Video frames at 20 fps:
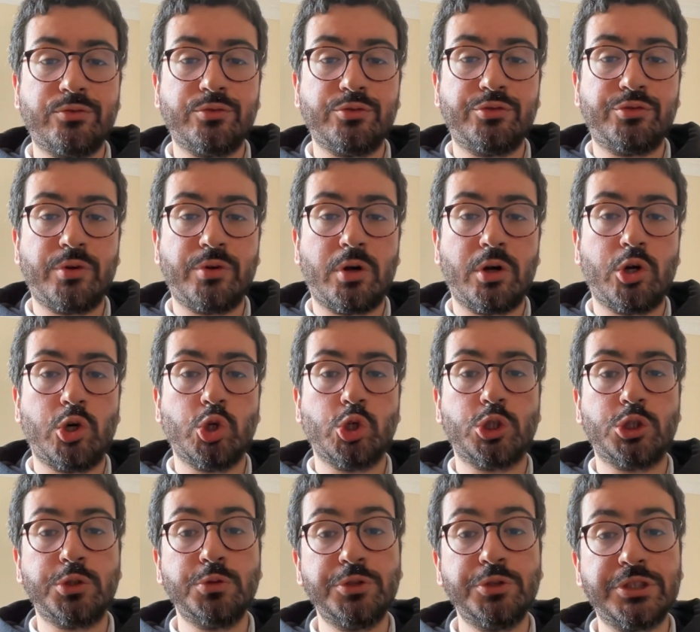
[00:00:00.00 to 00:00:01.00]
to draw
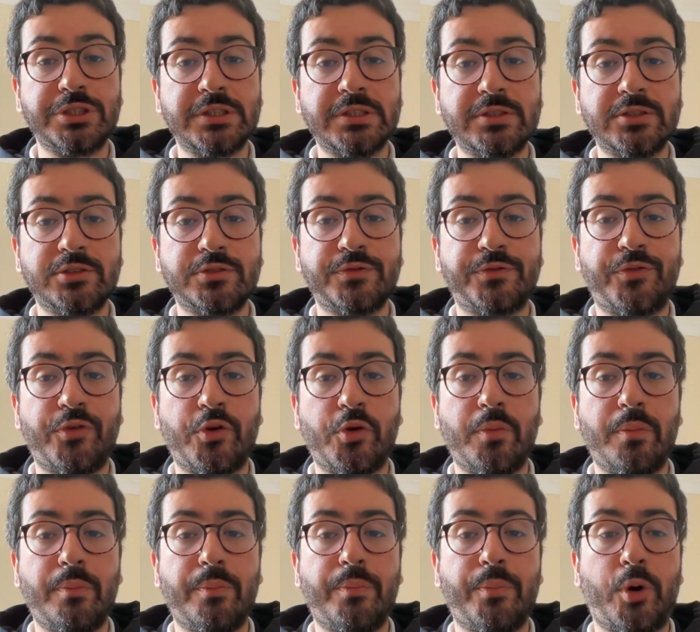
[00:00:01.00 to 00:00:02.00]
conclusions from